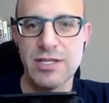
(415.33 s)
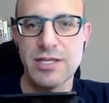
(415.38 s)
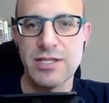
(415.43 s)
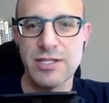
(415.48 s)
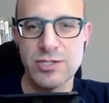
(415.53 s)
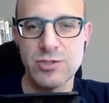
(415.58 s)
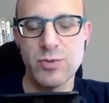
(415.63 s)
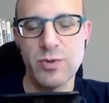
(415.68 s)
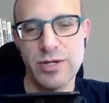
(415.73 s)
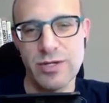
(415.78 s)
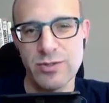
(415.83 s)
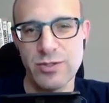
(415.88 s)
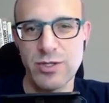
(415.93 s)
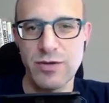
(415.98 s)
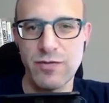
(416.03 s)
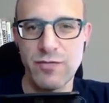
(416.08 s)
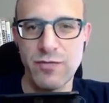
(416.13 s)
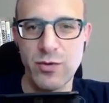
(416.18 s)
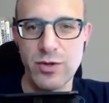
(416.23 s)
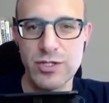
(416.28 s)
This is what I was
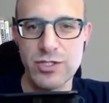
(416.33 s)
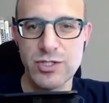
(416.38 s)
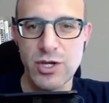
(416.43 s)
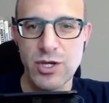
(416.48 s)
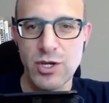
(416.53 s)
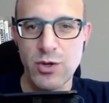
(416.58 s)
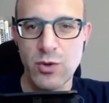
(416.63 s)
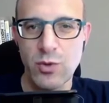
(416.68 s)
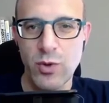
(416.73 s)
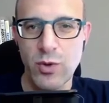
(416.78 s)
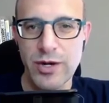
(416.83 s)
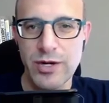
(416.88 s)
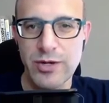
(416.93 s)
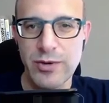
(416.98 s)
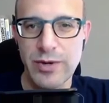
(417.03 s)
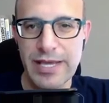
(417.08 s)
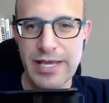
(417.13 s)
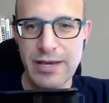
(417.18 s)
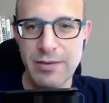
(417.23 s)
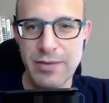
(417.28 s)
looking for: is where do
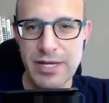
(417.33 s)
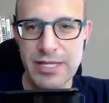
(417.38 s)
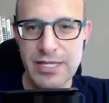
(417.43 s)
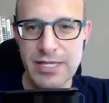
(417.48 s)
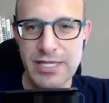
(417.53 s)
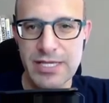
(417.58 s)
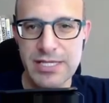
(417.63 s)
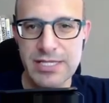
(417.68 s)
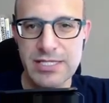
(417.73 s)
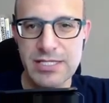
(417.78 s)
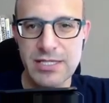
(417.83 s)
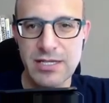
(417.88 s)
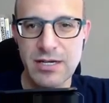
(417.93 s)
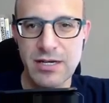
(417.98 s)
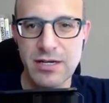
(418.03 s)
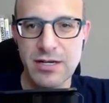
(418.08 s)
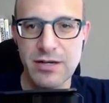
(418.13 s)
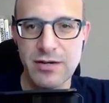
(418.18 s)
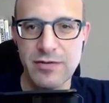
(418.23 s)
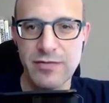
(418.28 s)
I get my list
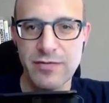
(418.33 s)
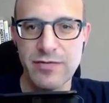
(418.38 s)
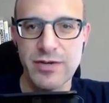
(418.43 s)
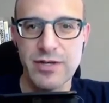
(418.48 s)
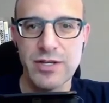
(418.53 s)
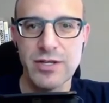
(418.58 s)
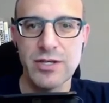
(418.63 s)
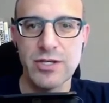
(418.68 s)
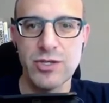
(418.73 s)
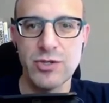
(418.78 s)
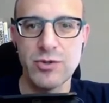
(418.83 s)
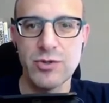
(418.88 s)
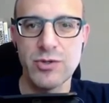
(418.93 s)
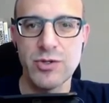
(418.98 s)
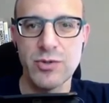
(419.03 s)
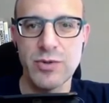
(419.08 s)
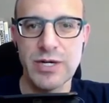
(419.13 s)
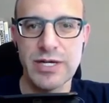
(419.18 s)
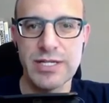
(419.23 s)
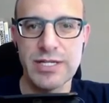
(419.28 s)
of
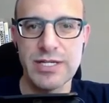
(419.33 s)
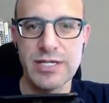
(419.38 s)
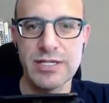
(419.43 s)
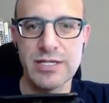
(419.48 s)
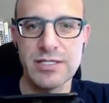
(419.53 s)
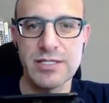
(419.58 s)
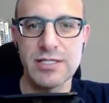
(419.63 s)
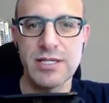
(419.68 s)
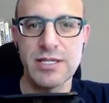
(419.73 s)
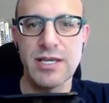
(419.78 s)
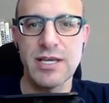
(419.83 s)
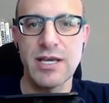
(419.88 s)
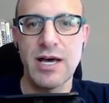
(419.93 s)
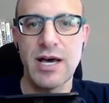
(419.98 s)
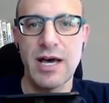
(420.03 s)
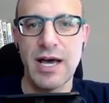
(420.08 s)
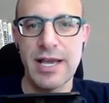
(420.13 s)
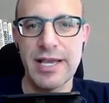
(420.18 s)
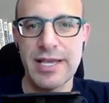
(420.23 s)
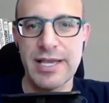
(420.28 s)
UUIDs?
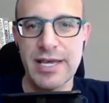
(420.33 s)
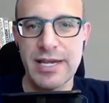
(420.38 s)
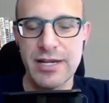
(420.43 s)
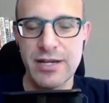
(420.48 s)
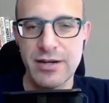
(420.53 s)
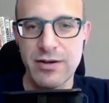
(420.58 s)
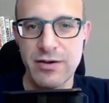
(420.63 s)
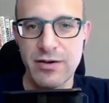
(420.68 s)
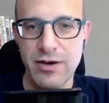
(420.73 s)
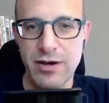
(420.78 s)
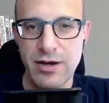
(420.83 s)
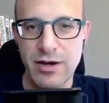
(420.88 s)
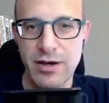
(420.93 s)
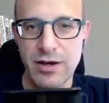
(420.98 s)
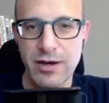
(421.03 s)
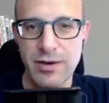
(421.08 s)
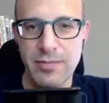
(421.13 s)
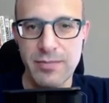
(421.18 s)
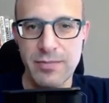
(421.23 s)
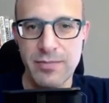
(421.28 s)
I get it
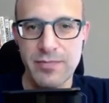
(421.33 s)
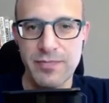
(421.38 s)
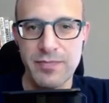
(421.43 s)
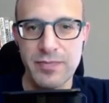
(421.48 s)
um,